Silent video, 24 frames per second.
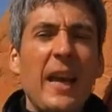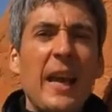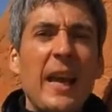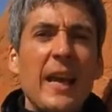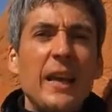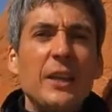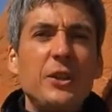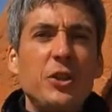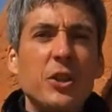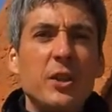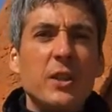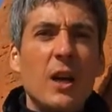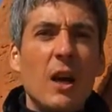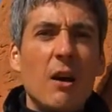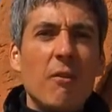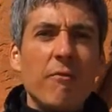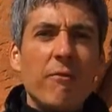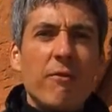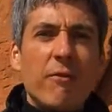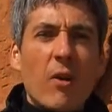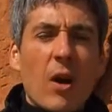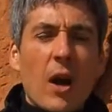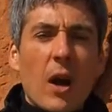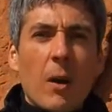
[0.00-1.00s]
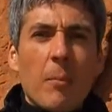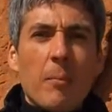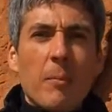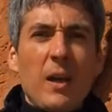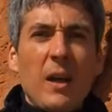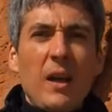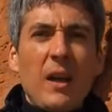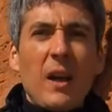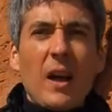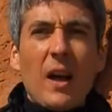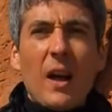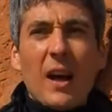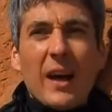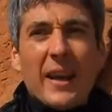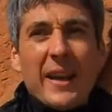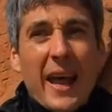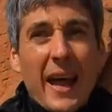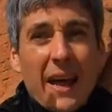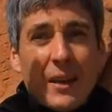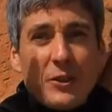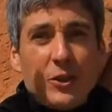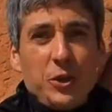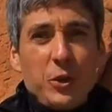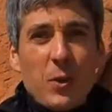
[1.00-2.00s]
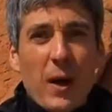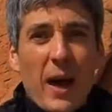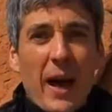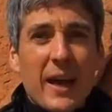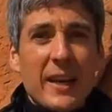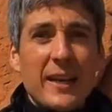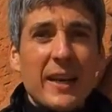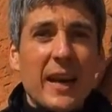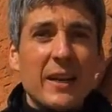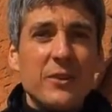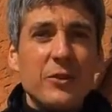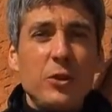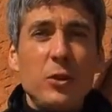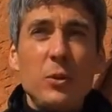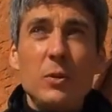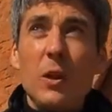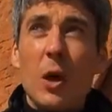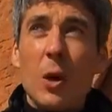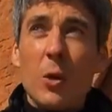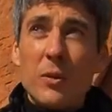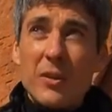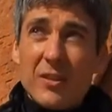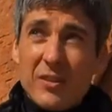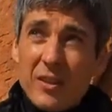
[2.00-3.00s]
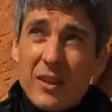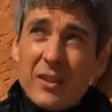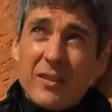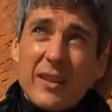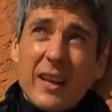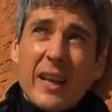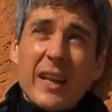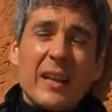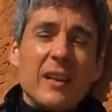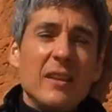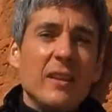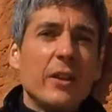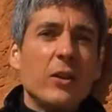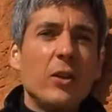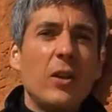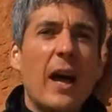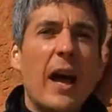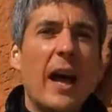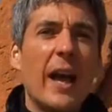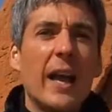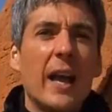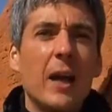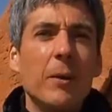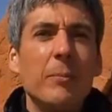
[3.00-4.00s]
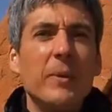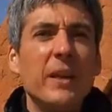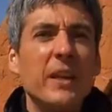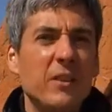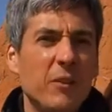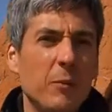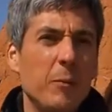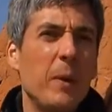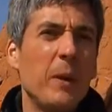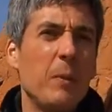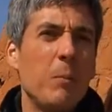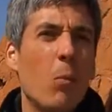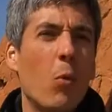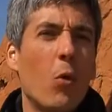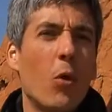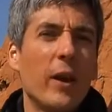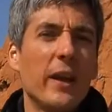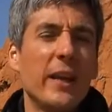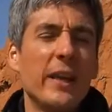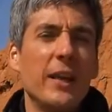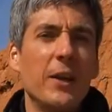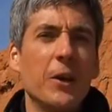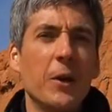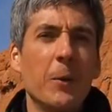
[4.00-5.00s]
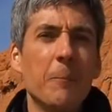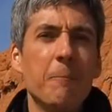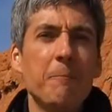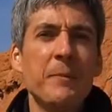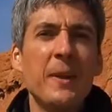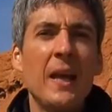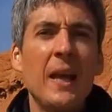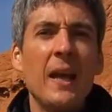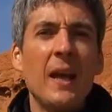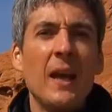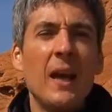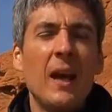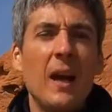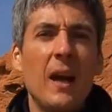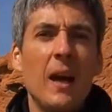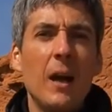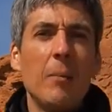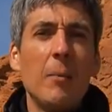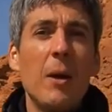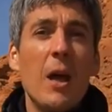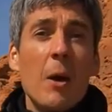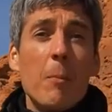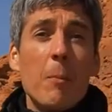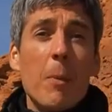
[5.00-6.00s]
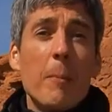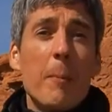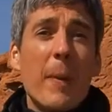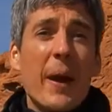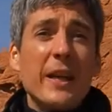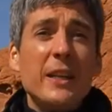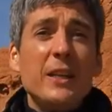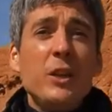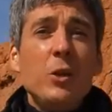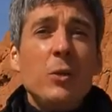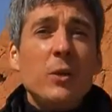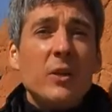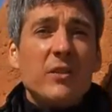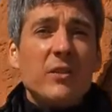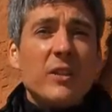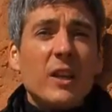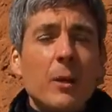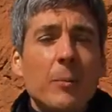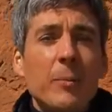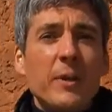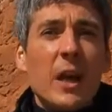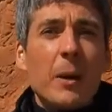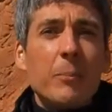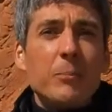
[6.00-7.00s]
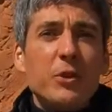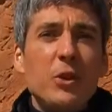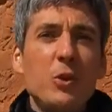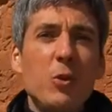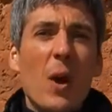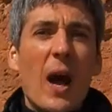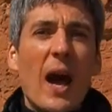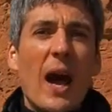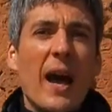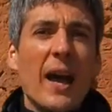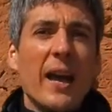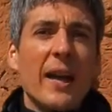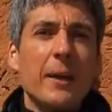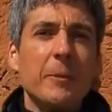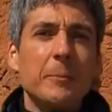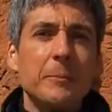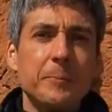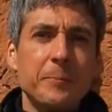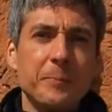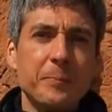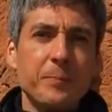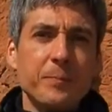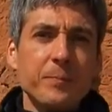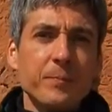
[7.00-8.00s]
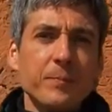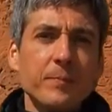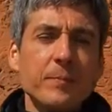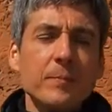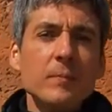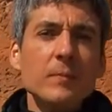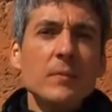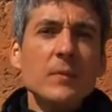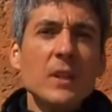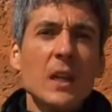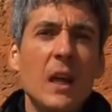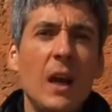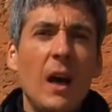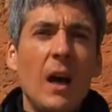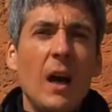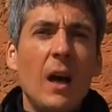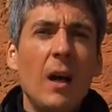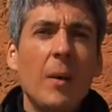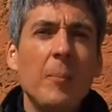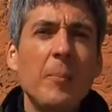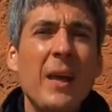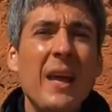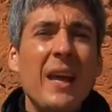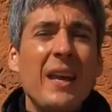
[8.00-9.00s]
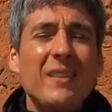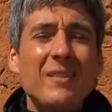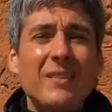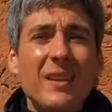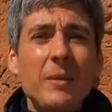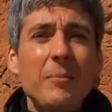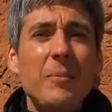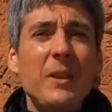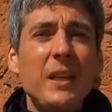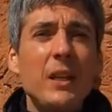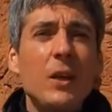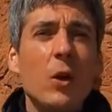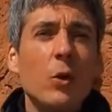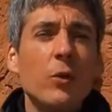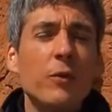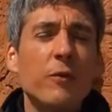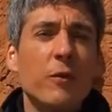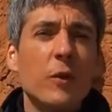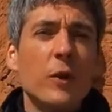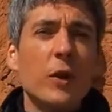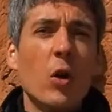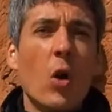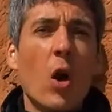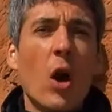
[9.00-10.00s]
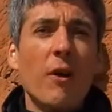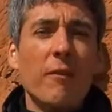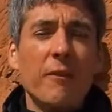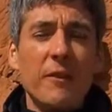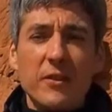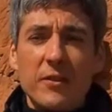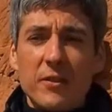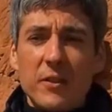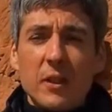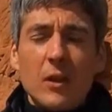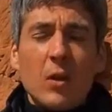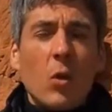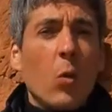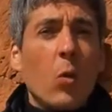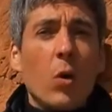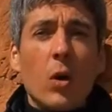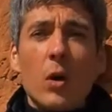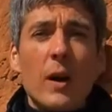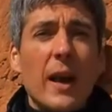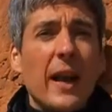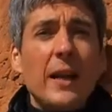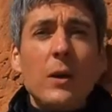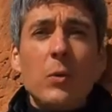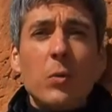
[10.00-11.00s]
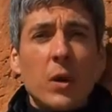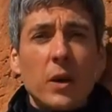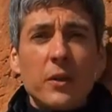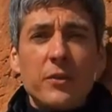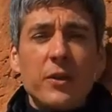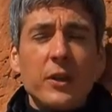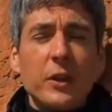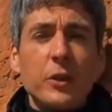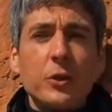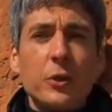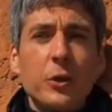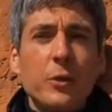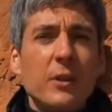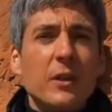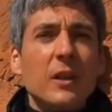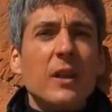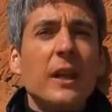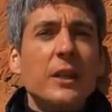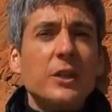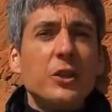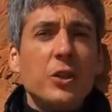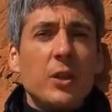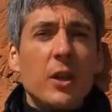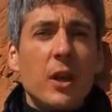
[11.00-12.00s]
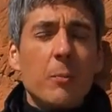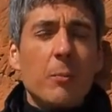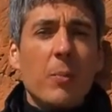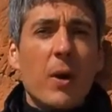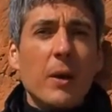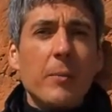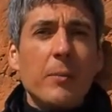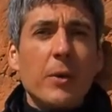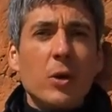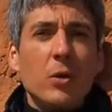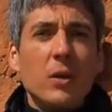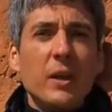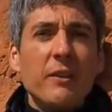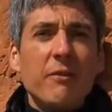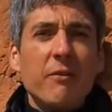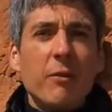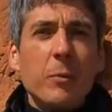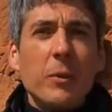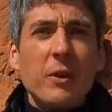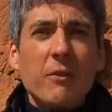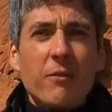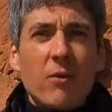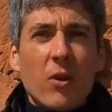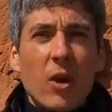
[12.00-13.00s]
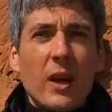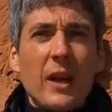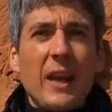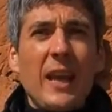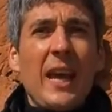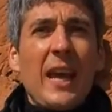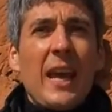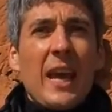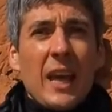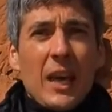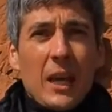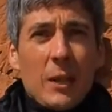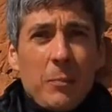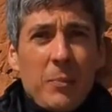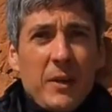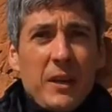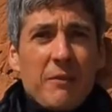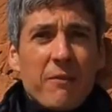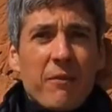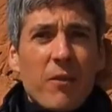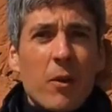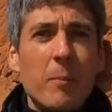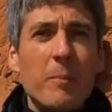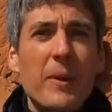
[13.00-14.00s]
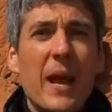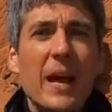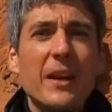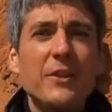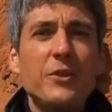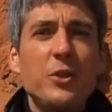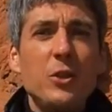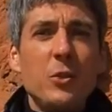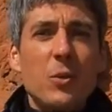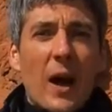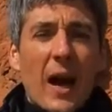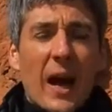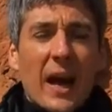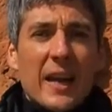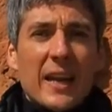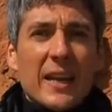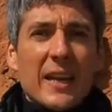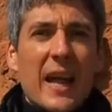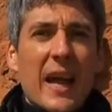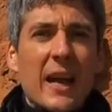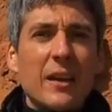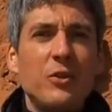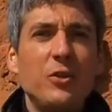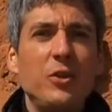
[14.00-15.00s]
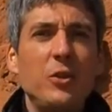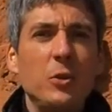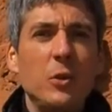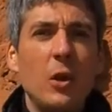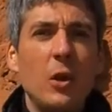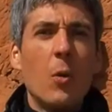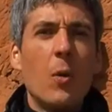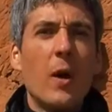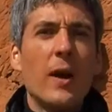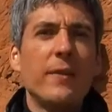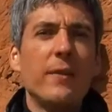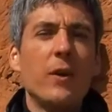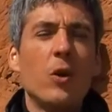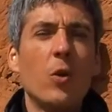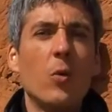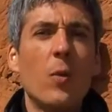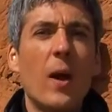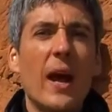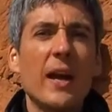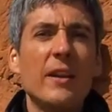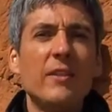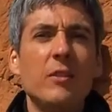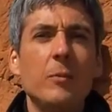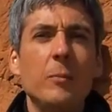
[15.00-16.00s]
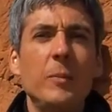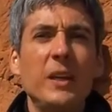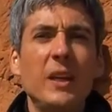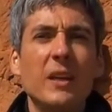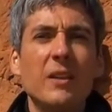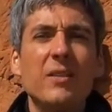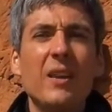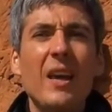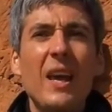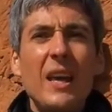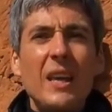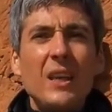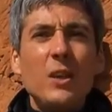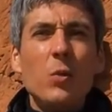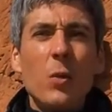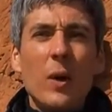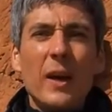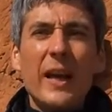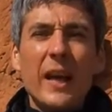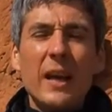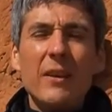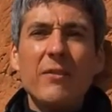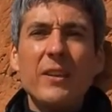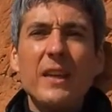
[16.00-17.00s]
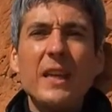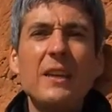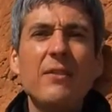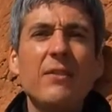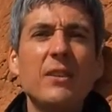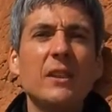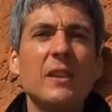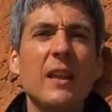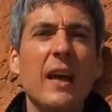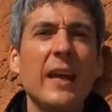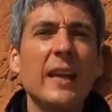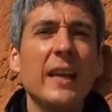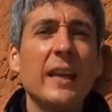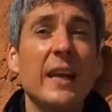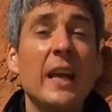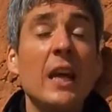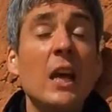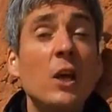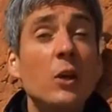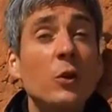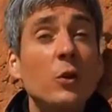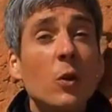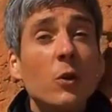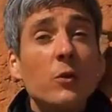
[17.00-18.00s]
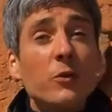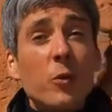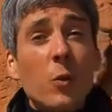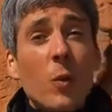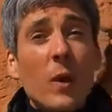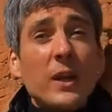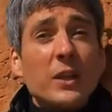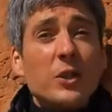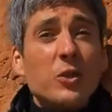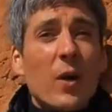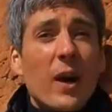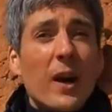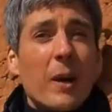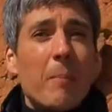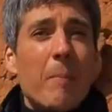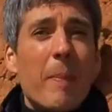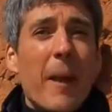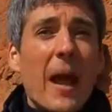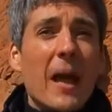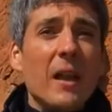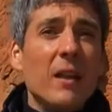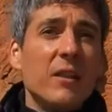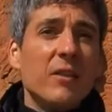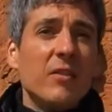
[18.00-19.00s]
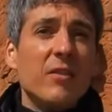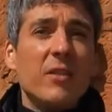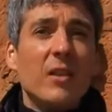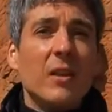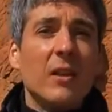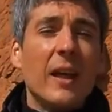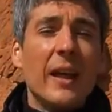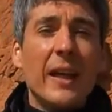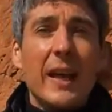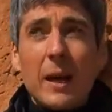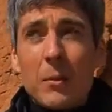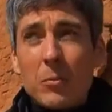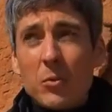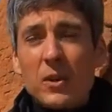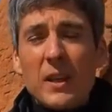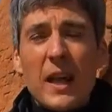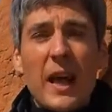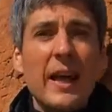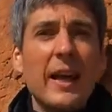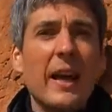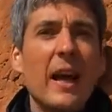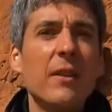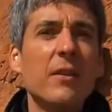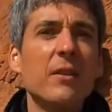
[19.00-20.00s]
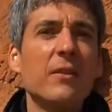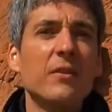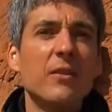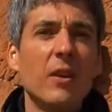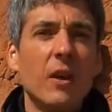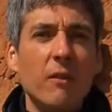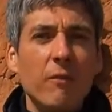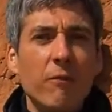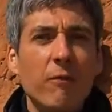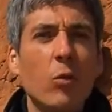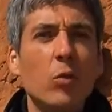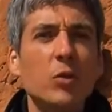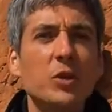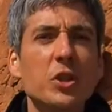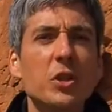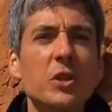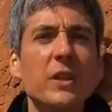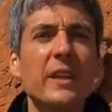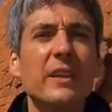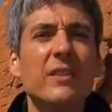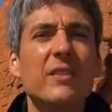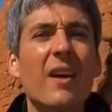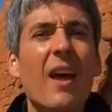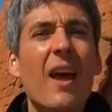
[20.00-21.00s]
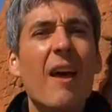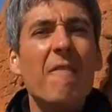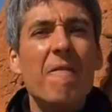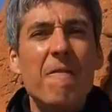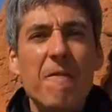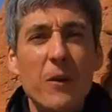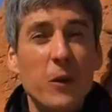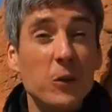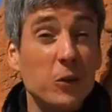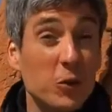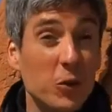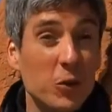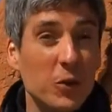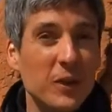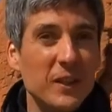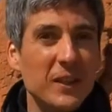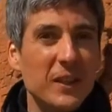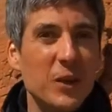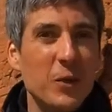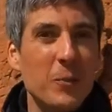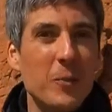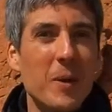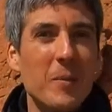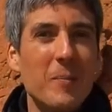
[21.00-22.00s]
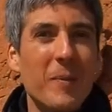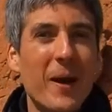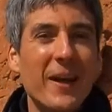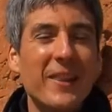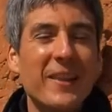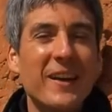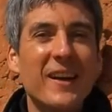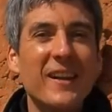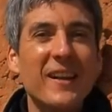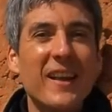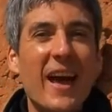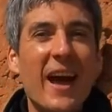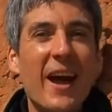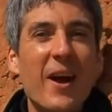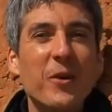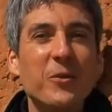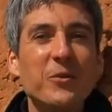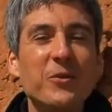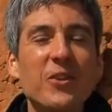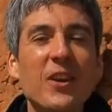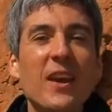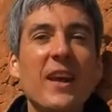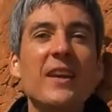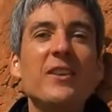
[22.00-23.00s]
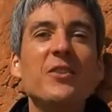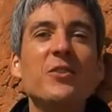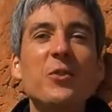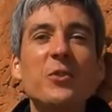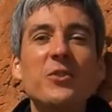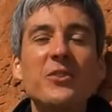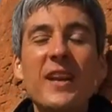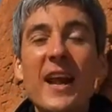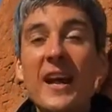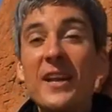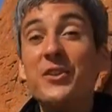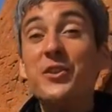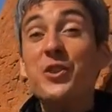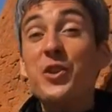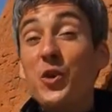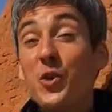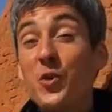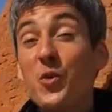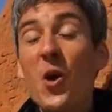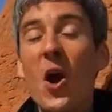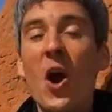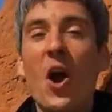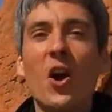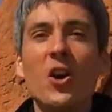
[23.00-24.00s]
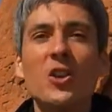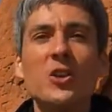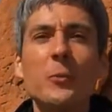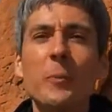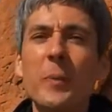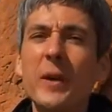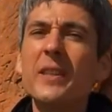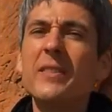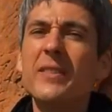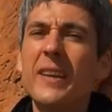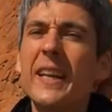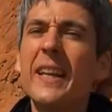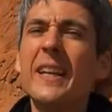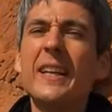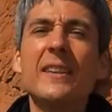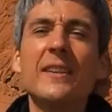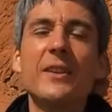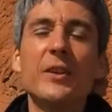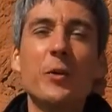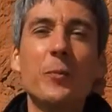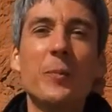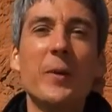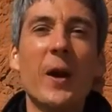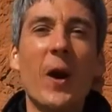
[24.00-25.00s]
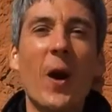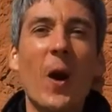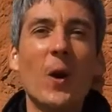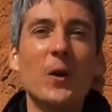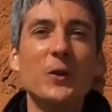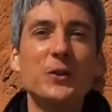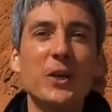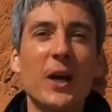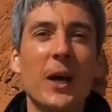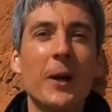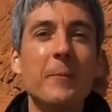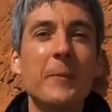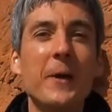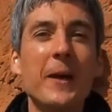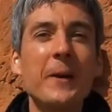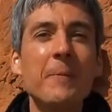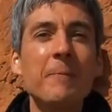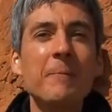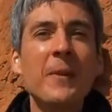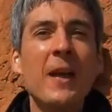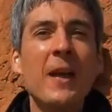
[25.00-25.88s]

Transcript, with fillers: It should come from uh, not too high, not too low. The sun's getting a little high on me. It's mid-morning here. Um, but by noon, it's going to be up too high. Um, same thing goes for your office or anywhere else that you're shooting. The light should come primarily from the front and be from not too high and not too on the horizon because you want kind of even lighting. You also want to try to balance the light. I'm relying on the sun. Fortunately, it's filtered a little bit by the clouds, so it's not too harsh, but it's getting a little bit harsh on me.